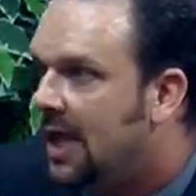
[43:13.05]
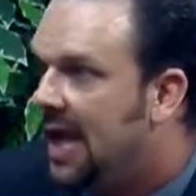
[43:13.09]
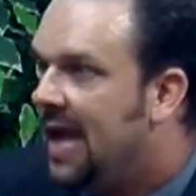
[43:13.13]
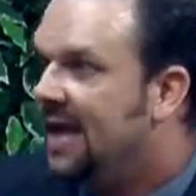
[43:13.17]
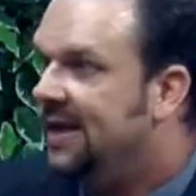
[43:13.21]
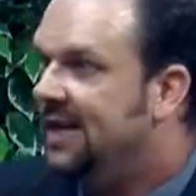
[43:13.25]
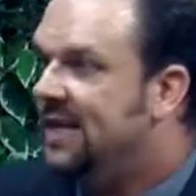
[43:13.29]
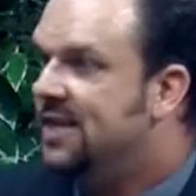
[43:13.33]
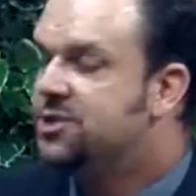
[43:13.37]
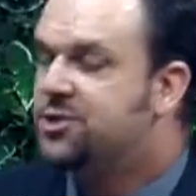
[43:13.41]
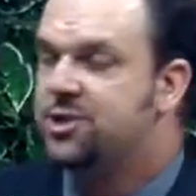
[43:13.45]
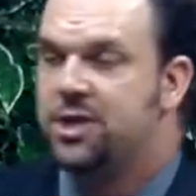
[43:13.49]

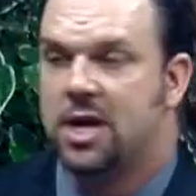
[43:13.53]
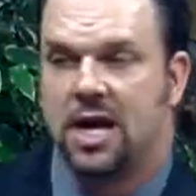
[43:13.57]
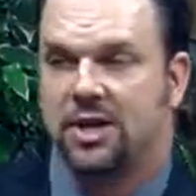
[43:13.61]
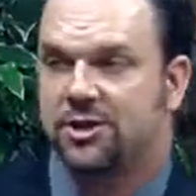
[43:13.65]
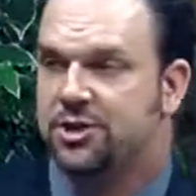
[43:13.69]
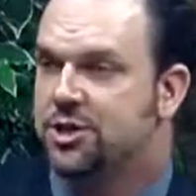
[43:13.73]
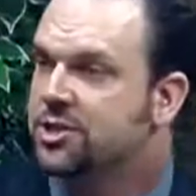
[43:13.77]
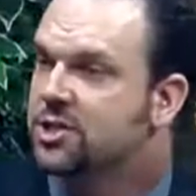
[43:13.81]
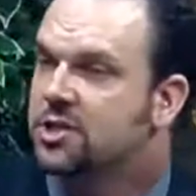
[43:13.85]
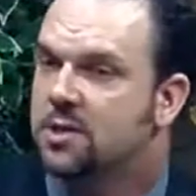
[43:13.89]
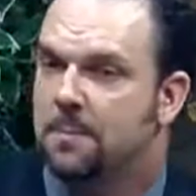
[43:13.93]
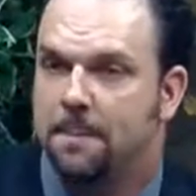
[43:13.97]
And he's
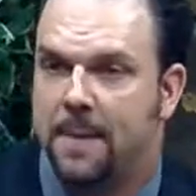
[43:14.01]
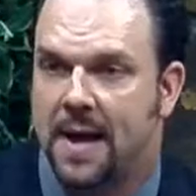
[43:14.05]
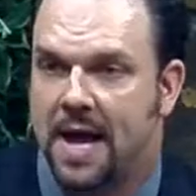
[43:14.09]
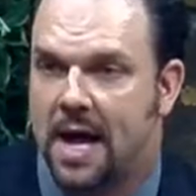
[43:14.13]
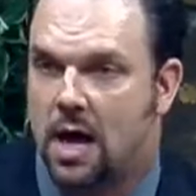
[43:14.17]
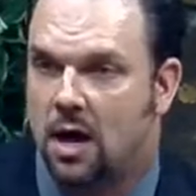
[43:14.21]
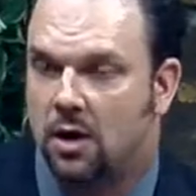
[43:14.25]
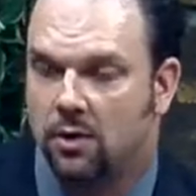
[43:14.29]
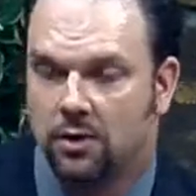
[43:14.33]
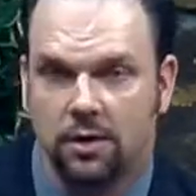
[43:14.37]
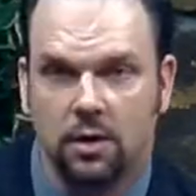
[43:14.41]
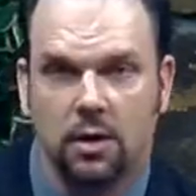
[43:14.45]
not just
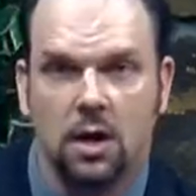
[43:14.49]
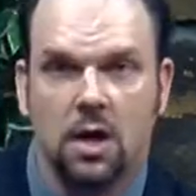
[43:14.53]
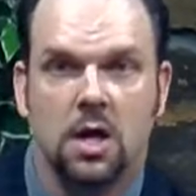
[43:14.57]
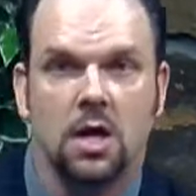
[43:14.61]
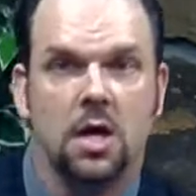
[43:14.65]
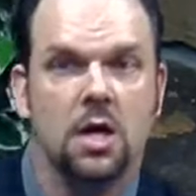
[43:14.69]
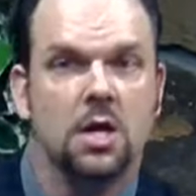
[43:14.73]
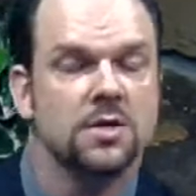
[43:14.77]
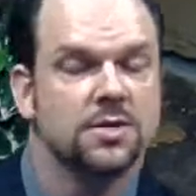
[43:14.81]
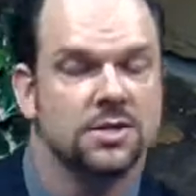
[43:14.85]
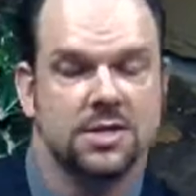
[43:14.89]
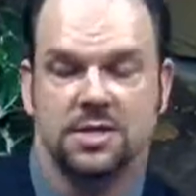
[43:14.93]
about
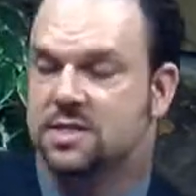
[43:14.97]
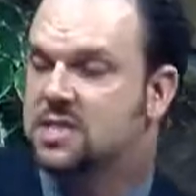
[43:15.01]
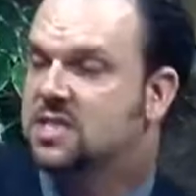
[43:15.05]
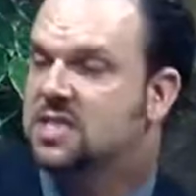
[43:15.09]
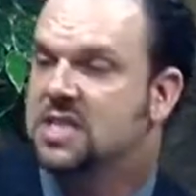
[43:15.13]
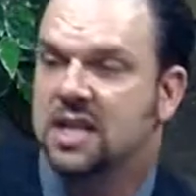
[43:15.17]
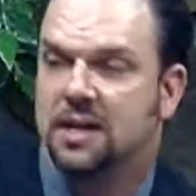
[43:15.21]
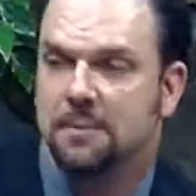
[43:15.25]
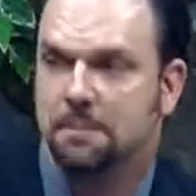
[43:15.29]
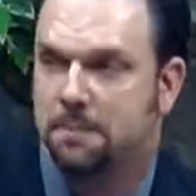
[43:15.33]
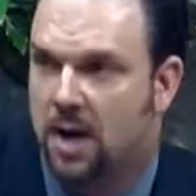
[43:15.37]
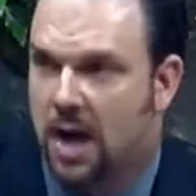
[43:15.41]
to
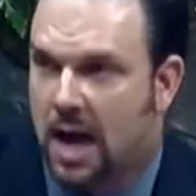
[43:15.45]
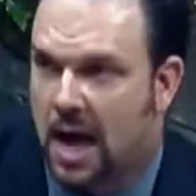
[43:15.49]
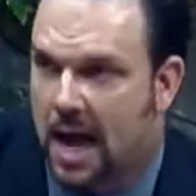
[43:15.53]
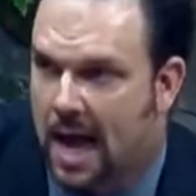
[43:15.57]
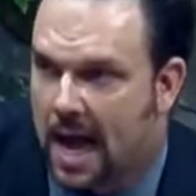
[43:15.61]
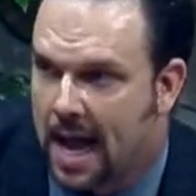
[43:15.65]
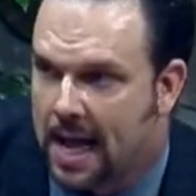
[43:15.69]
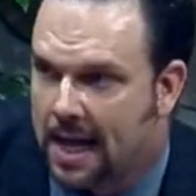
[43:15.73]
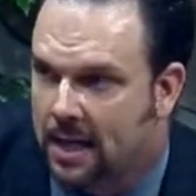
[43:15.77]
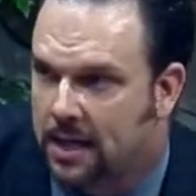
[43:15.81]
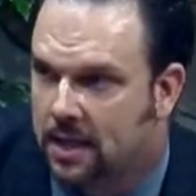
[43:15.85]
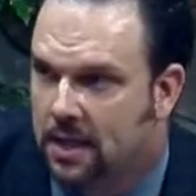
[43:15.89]
sit
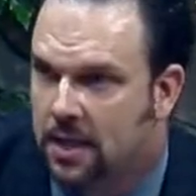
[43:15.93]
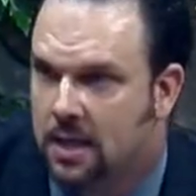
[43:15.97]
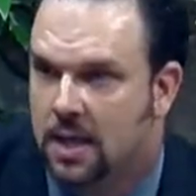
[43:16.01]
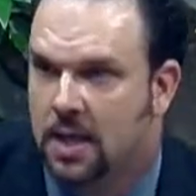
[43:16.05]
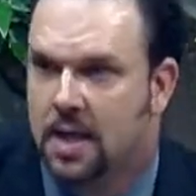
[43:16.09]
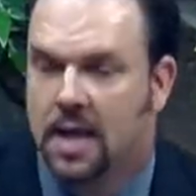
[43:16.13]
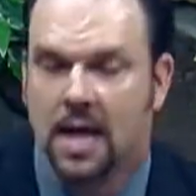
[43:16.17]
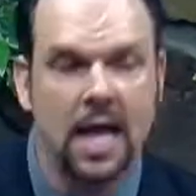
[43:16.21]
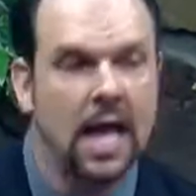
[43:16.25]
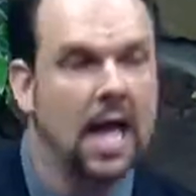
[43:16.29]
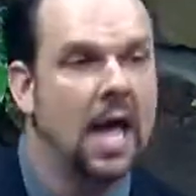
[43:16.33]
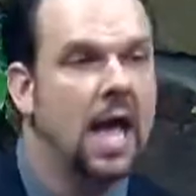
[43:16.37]
by
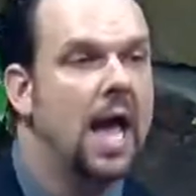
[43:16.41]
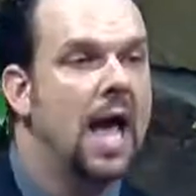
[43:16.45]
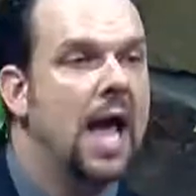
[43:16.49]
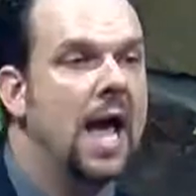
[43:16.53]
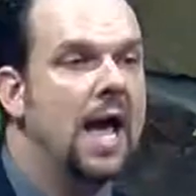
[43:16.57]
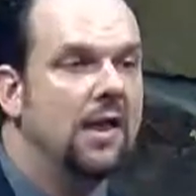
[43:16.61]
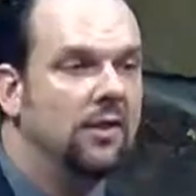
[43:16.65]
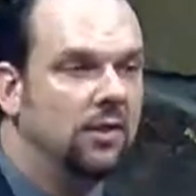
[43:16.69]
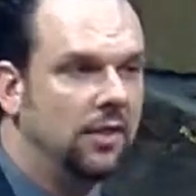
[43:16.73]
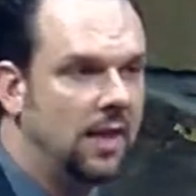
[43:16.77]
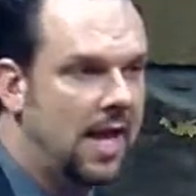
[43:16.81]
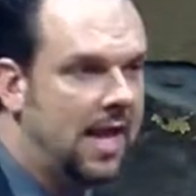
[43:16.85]

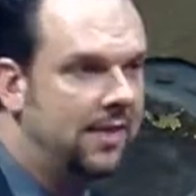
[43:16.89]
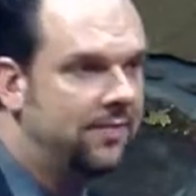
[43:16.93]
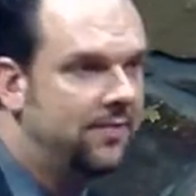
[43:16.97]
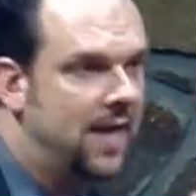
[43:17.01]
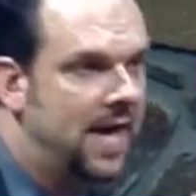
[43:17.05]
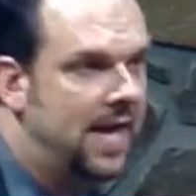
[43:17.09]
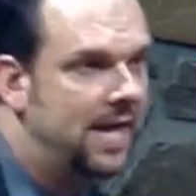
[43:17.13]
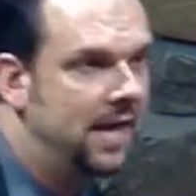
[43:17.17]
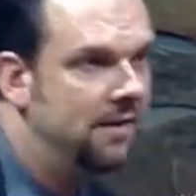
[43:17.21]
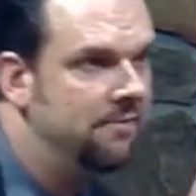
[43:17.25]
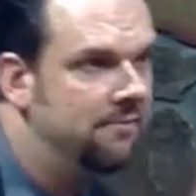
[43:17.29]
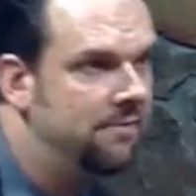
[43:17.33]
and let
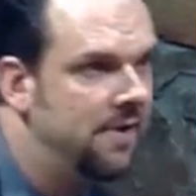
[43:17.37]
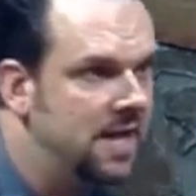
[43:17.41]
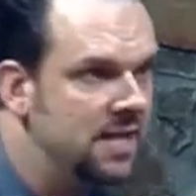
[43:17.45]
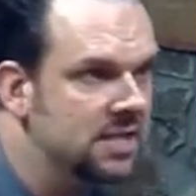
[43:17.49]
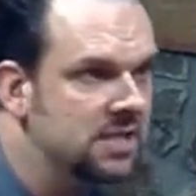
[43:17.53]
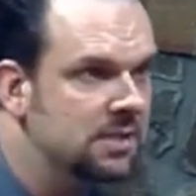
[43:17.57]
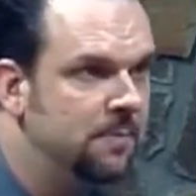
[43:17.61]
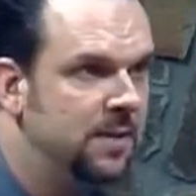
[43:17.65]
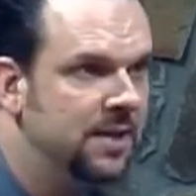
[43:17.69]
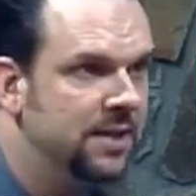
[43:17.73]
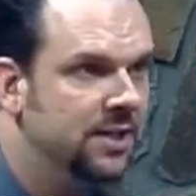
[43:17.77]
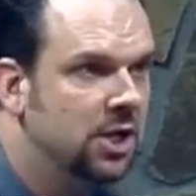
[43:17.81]
that
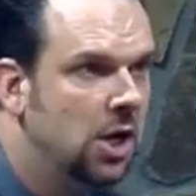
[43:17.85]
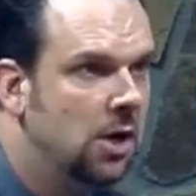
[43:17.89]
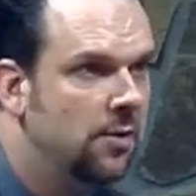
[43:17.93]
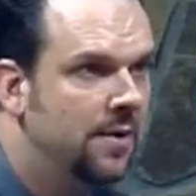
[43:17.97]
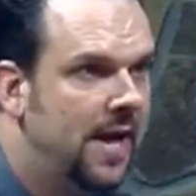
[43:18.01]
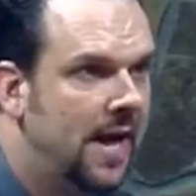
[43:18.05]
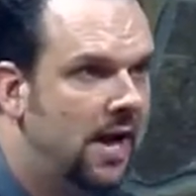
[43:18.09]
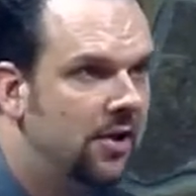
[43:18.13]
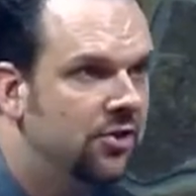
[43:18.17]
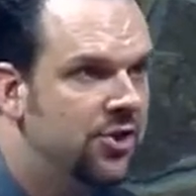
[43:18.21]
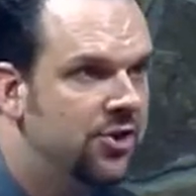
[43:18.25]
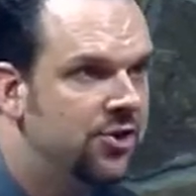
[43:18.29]
investment go
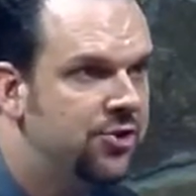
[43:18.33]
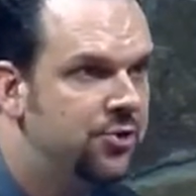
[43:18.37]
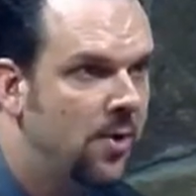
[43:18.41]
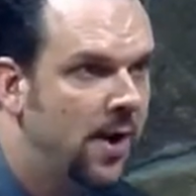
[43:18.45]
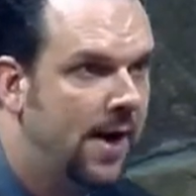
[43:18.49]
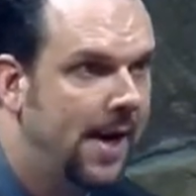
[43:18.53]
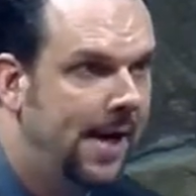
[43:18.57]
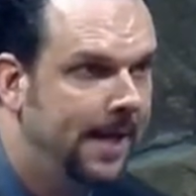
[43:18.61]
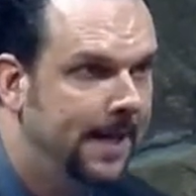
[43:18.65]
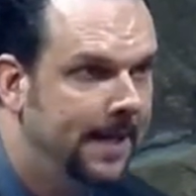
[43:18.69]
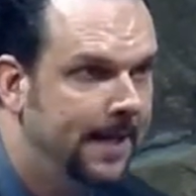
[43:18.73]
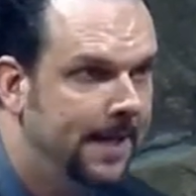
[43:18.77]
down the
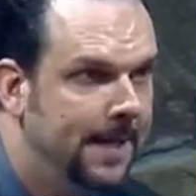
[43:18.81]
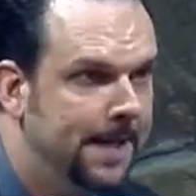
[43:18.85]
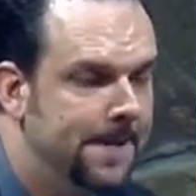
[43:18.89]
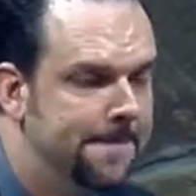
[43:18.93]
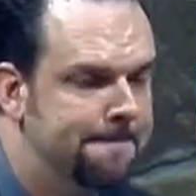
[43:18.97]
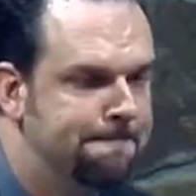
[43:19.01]
drain.